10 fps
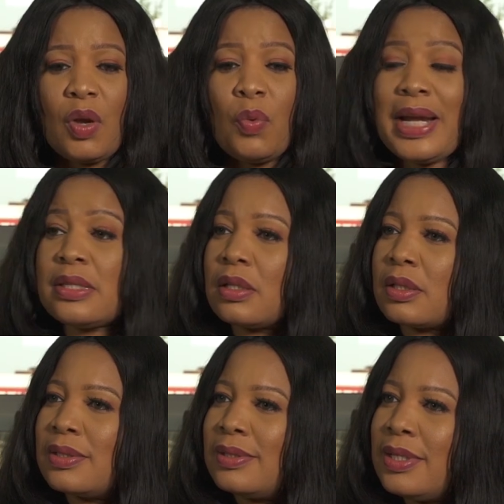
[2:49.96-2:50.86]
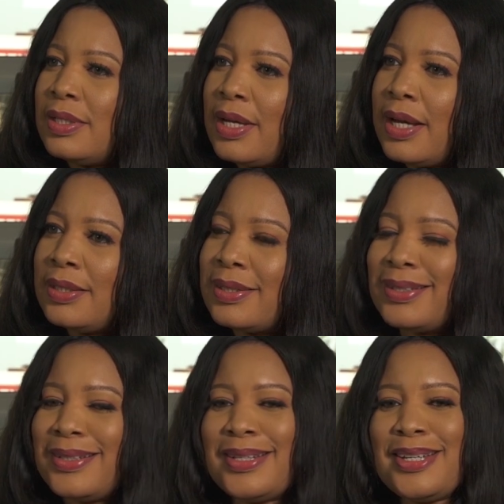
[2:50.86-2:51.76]
When I succeeded
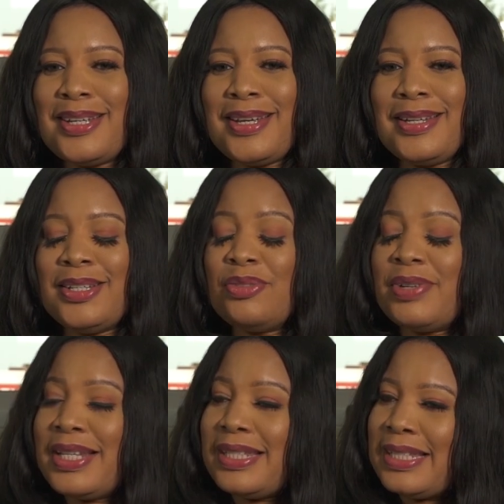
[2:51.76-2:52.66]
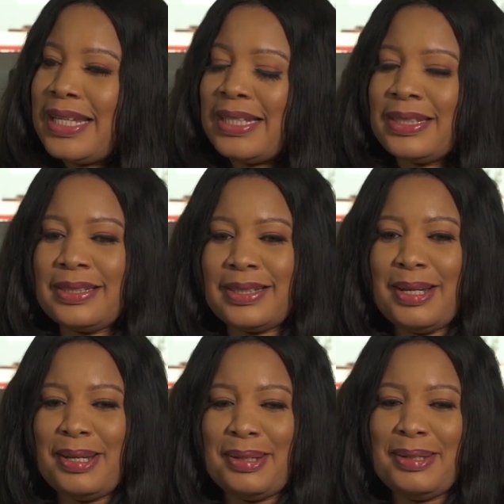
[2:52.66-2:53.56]
in erasing
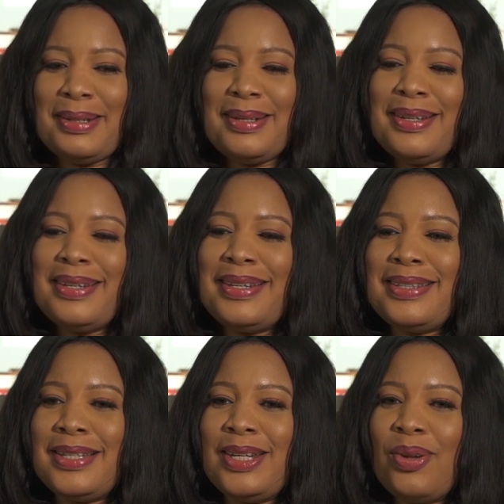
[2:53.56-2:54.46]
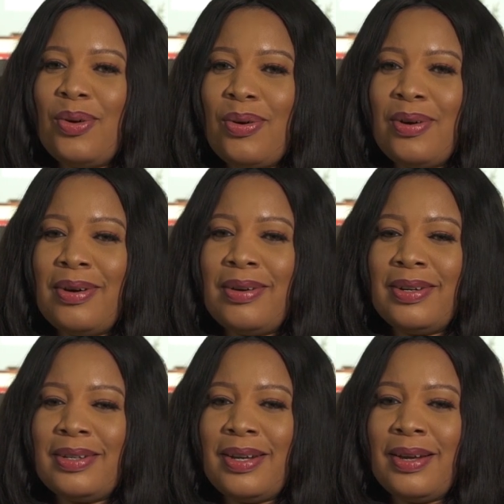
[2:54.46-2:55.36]
the law,
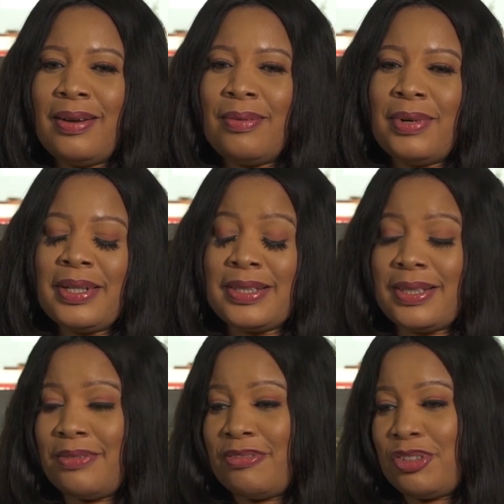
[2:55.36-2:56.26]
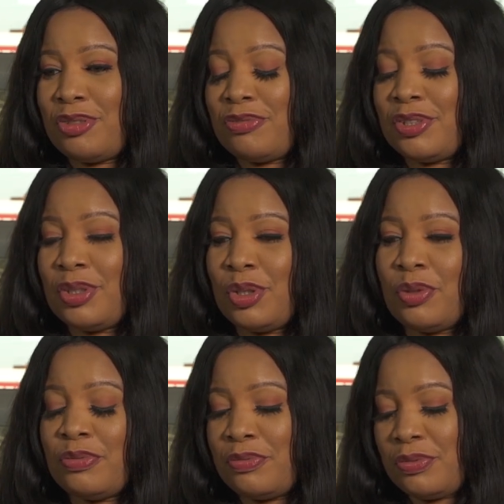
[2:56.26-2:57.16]
where they said we should fill
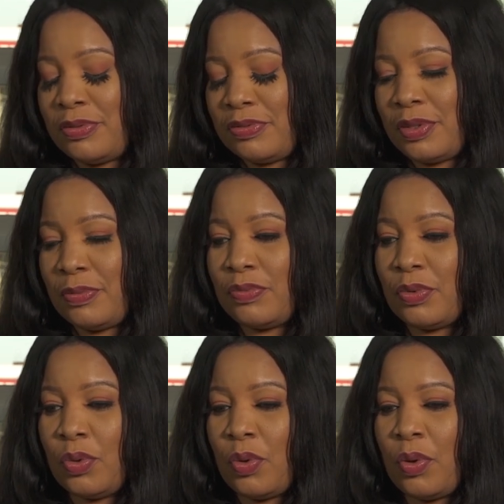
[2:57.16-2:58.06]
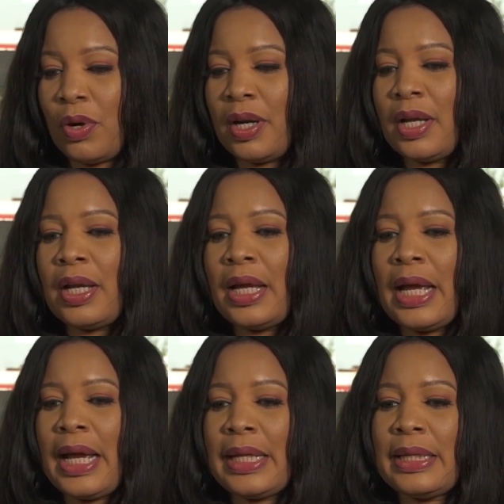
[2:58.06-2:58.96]
up for law,
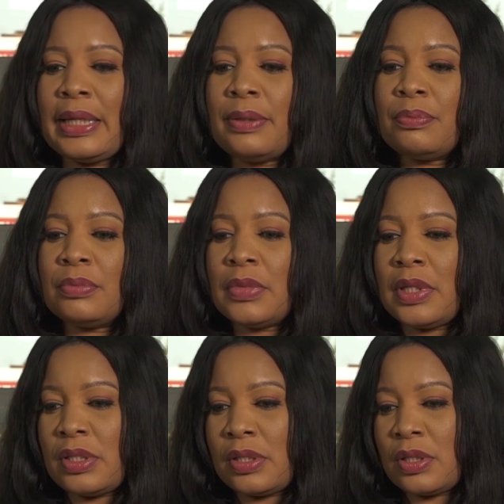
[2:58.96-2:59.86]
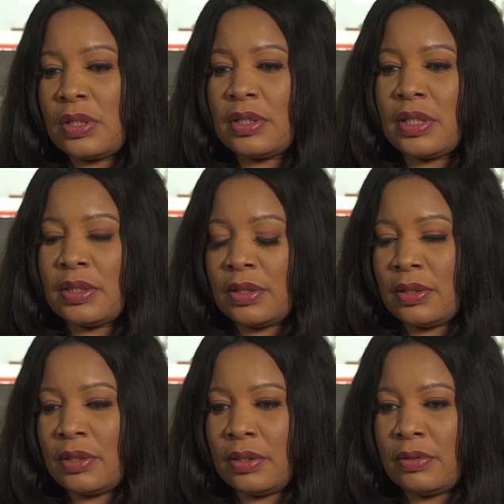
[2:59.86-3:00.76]
and then inserted
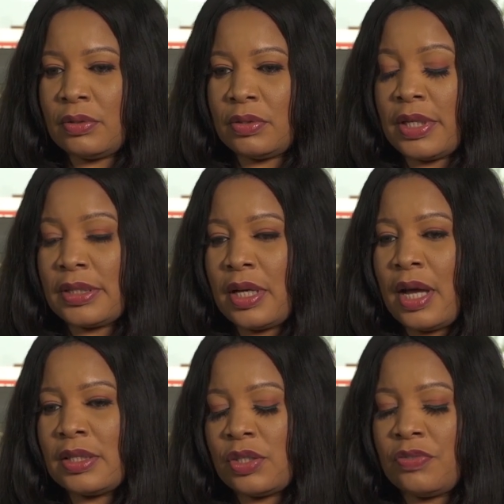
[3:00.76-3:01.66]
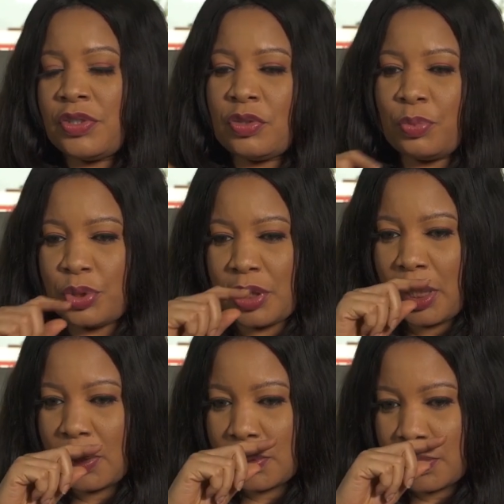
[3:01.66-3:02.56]
theatre arts, University of Port
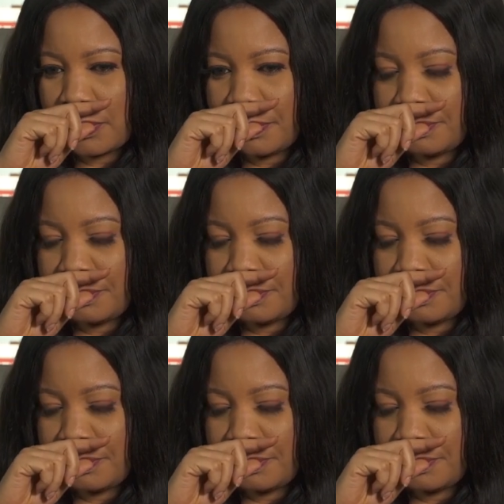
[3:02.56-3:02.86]
Harcourt.